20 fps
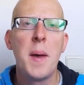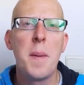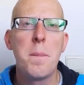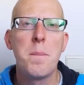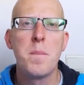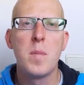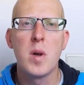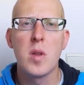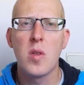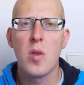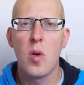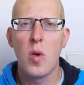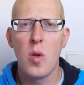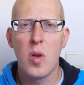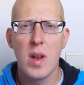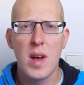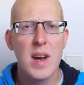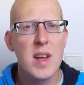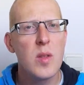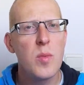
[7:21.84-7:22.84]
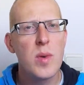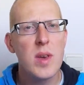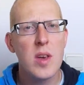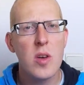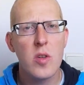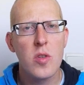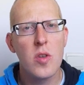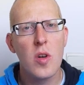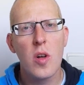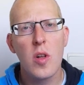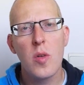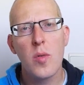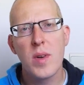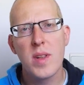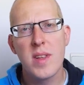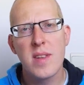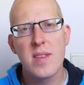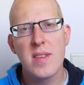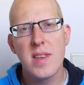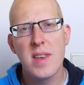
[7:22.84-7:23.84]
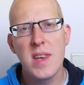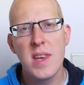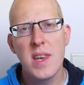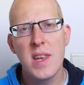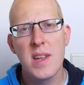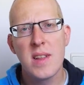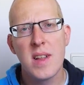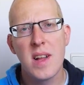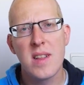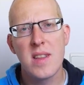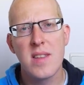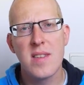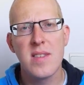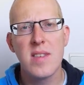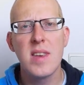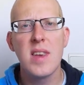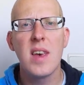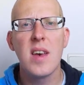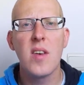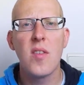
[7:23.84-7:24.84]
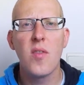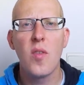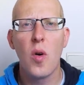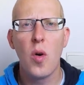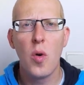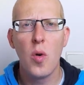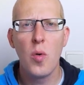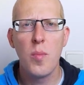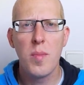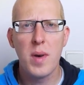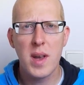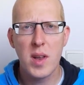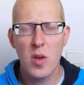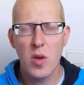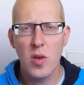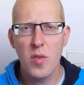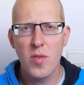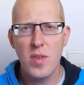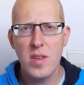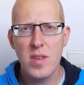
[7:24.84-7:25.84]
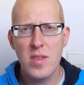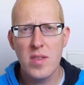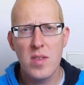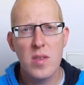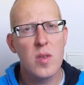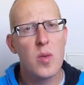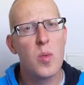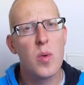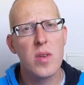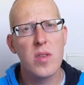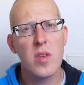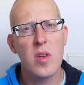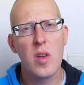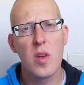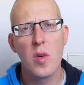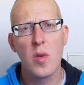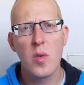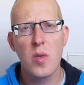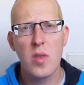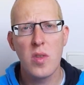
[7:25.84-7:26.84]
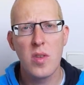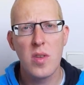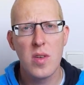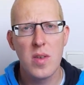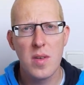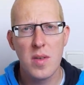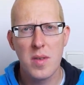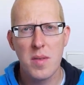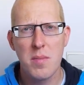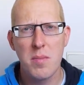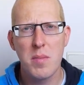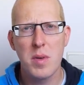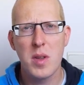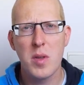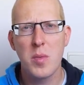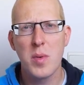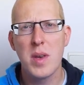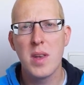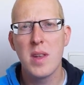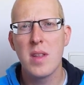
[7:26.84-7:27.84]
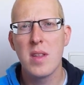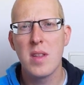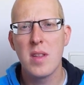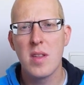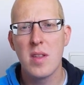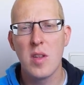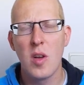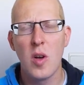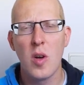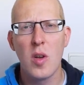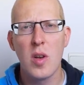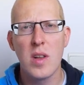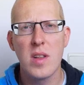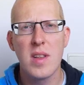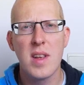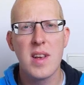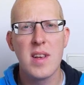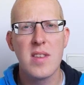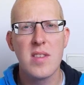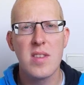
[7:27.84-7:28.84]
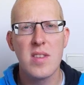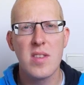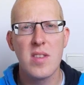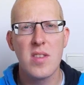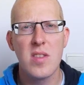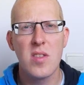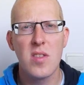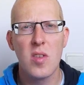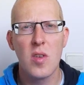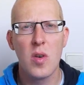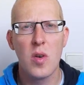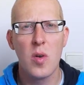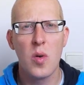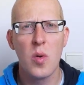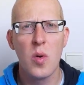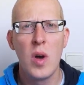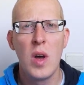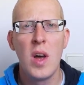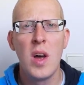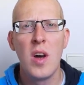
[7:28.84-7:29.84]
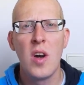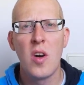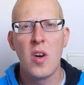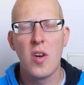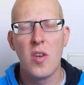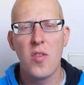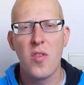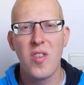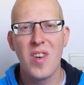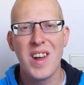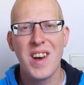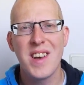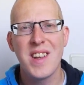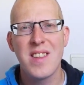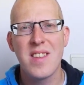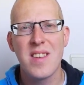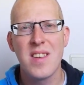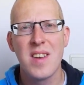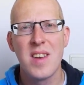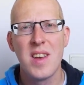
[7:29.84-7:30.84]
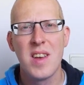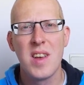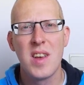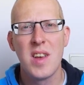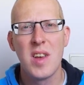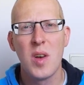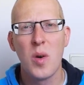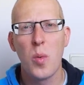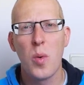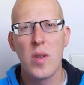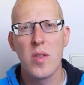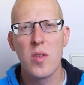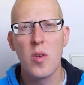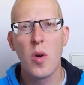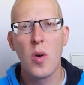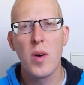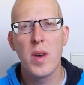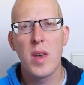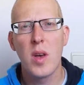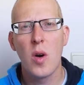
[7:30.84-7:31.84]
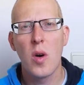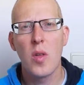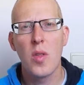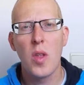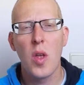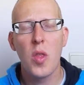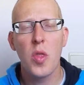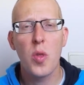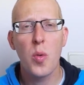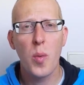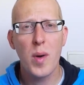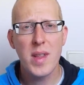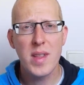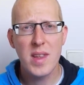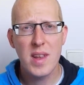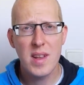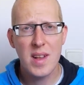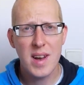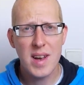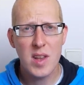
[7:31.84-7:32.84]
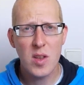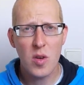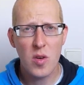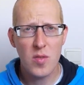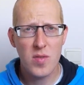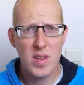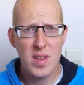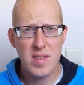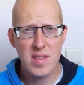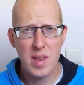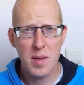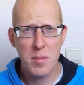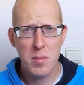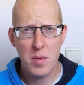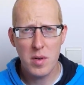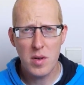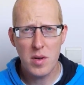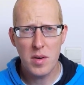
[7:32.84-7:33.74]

but online we could already see that the CFO main office was closed between the holidays. So her flight was going on 29 of December.